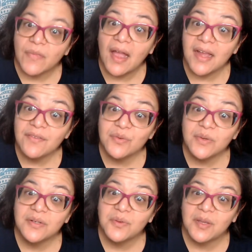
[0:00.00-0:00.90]
Hi
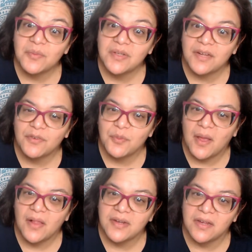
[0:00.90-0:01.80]
everyone, welcome to Life with
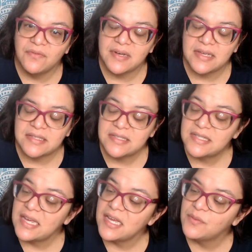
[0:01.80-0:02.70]
Pal. I'm Vanessa.
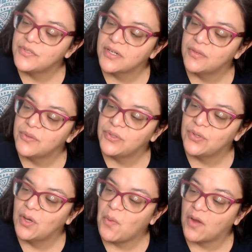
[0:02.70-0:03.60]
Today I'm sharing with
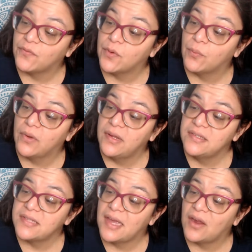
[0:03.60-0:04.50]
you about
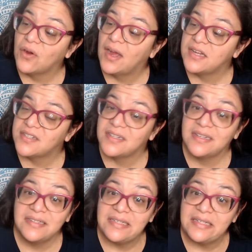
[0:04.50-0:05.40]
Febreze Air Hygienic
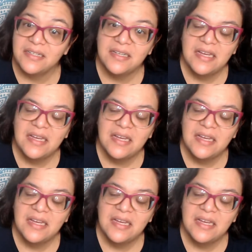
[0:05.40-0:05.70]
Clean.